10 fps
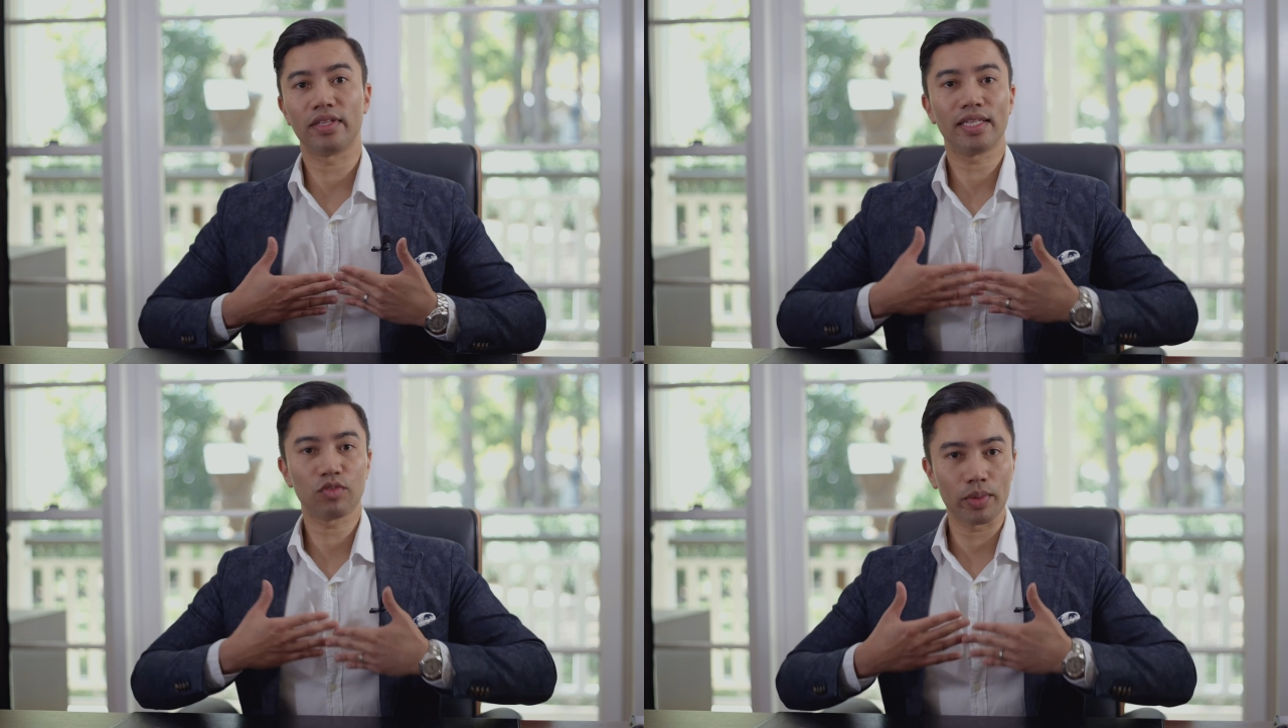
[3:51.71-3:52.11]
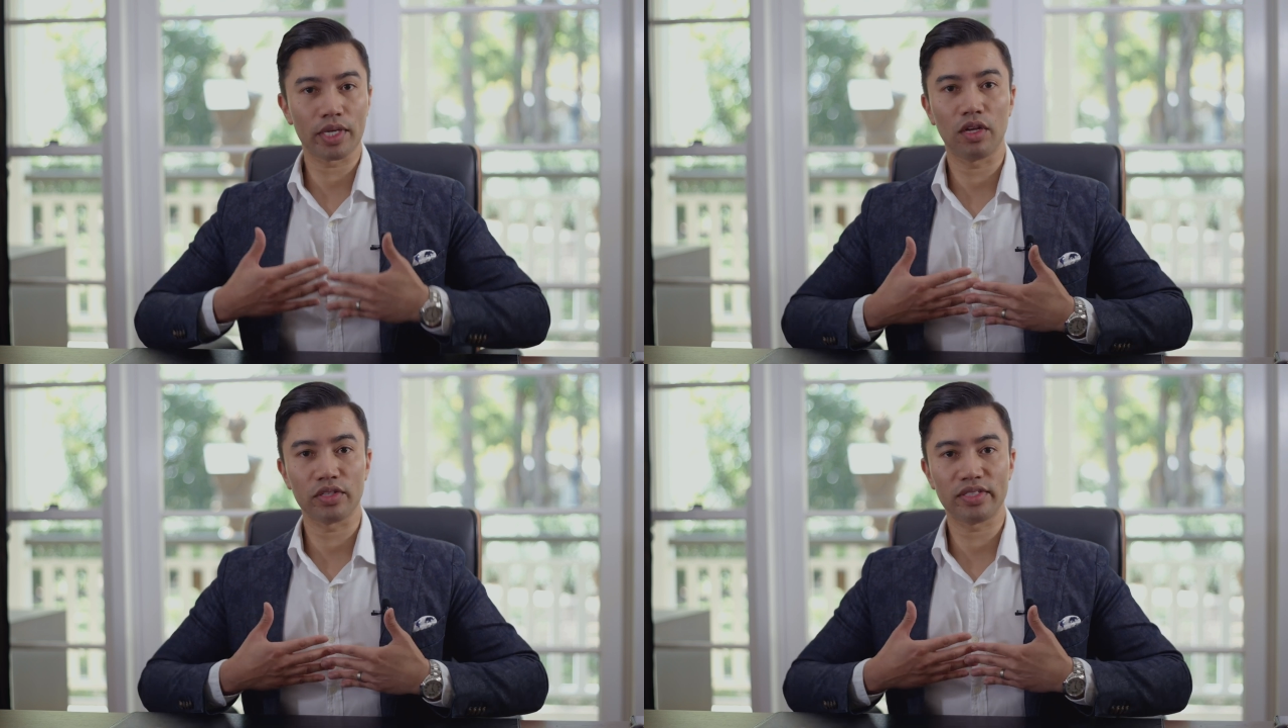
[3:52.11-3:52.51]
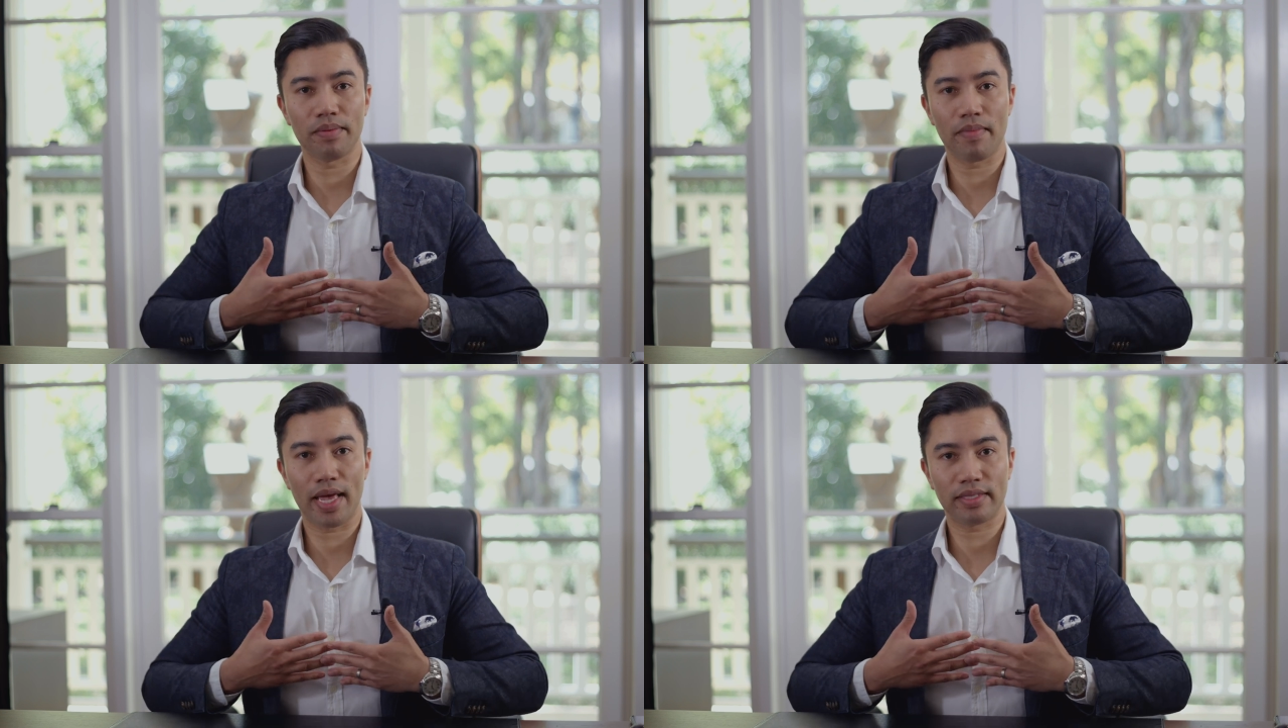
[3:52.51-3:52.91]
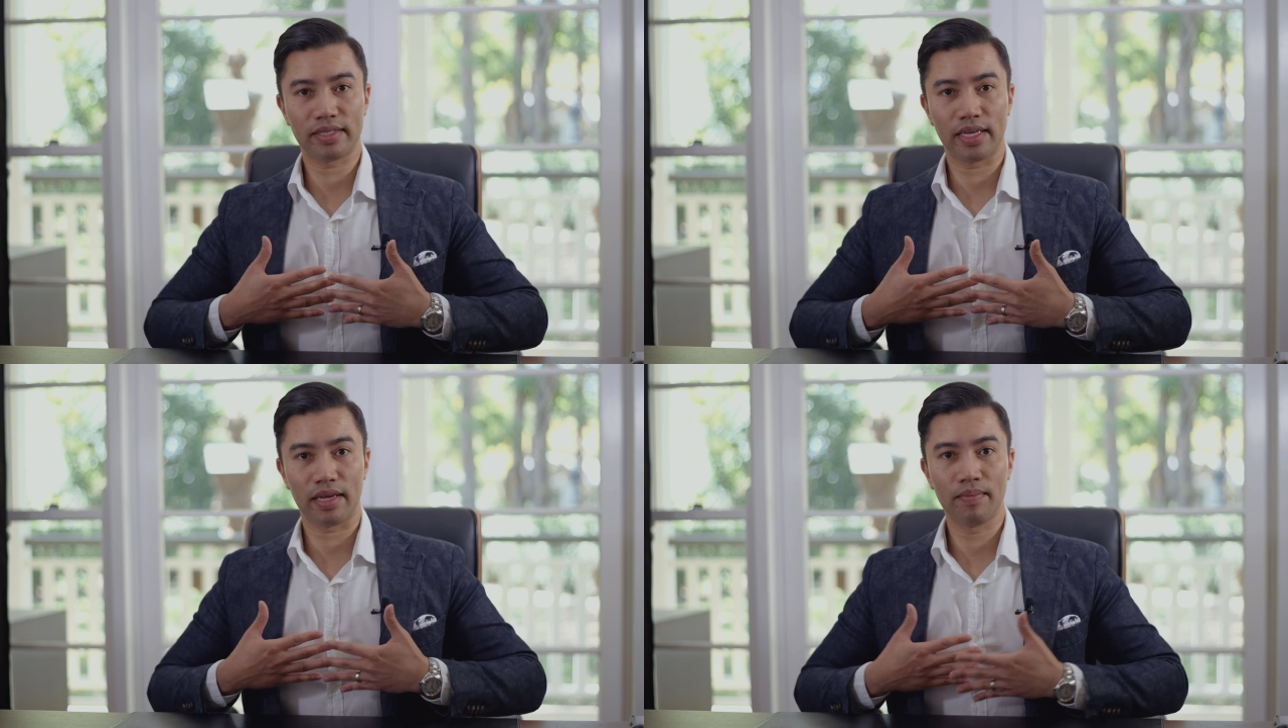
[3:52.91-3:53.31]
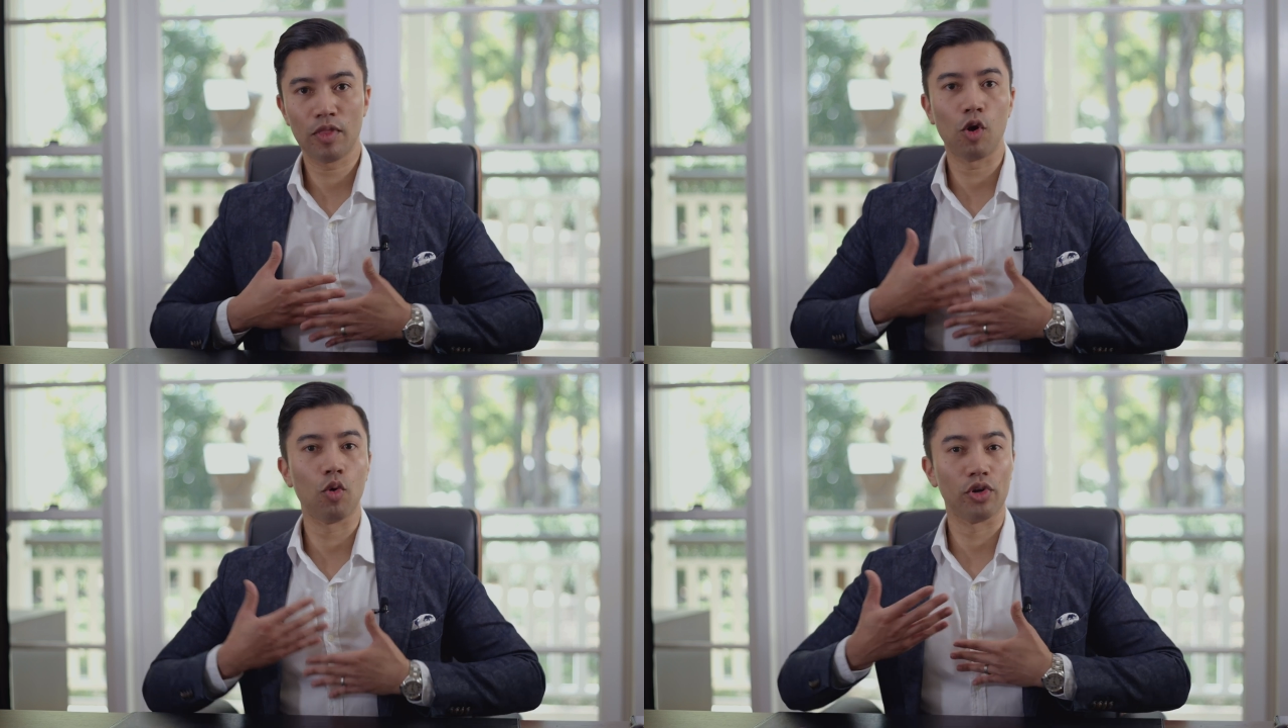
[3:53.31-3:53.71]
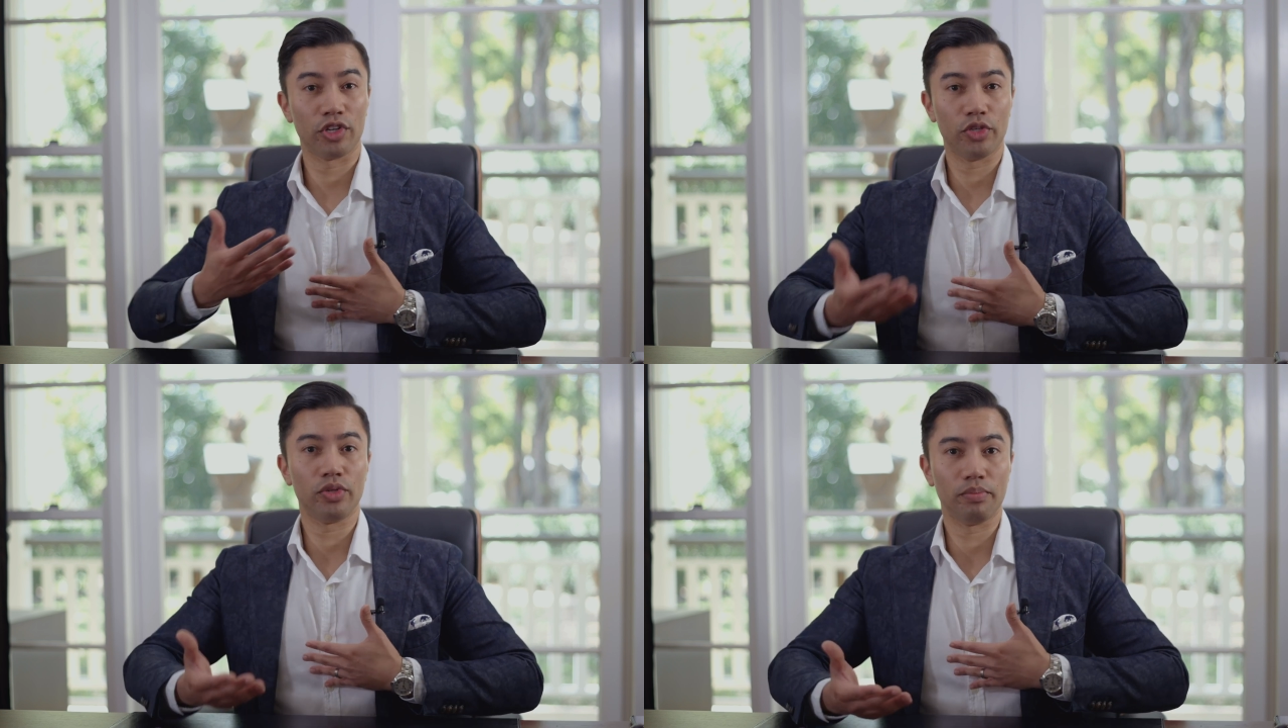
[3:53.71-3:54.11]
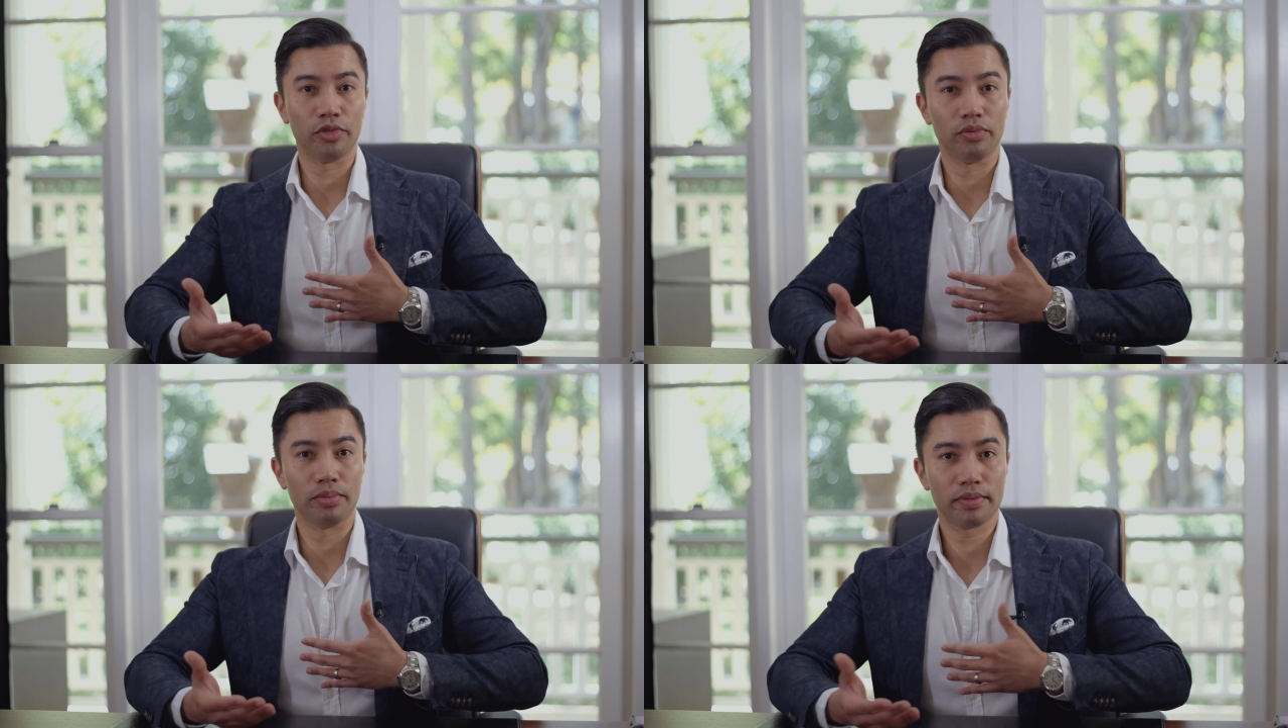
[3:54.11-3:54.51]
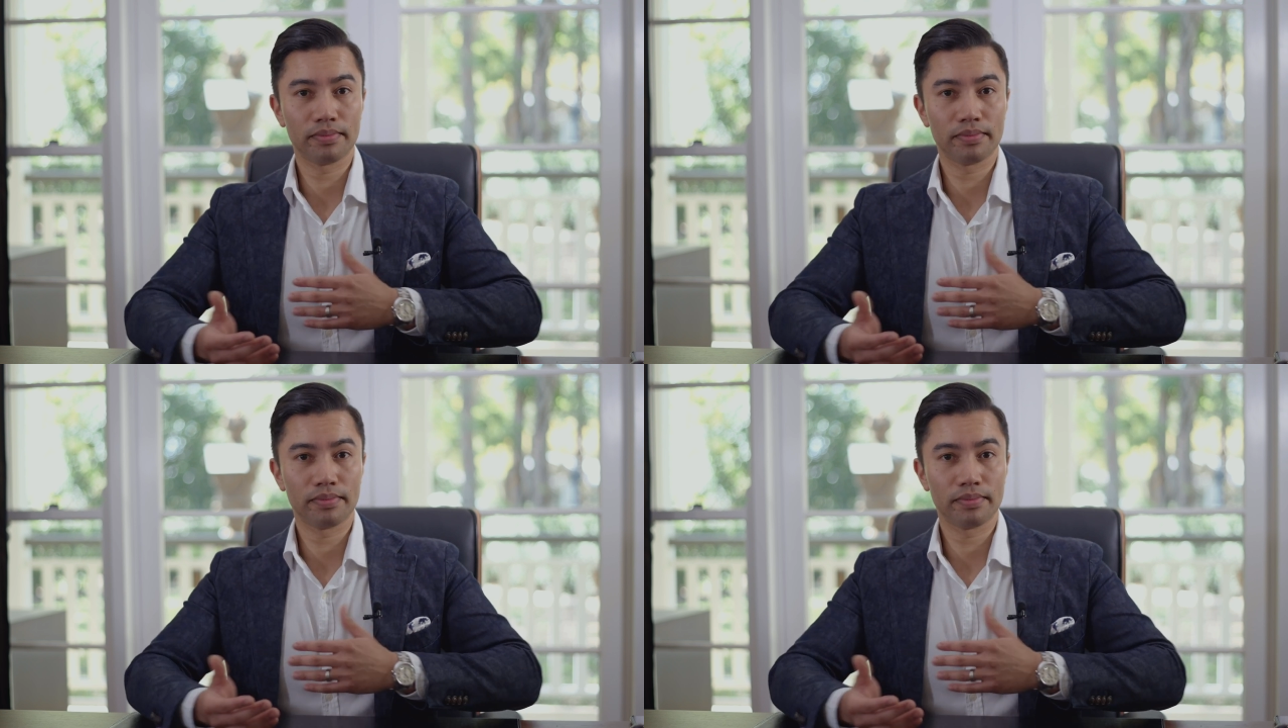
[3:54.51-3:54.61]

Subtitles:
So that's what we call symastia or uniboob.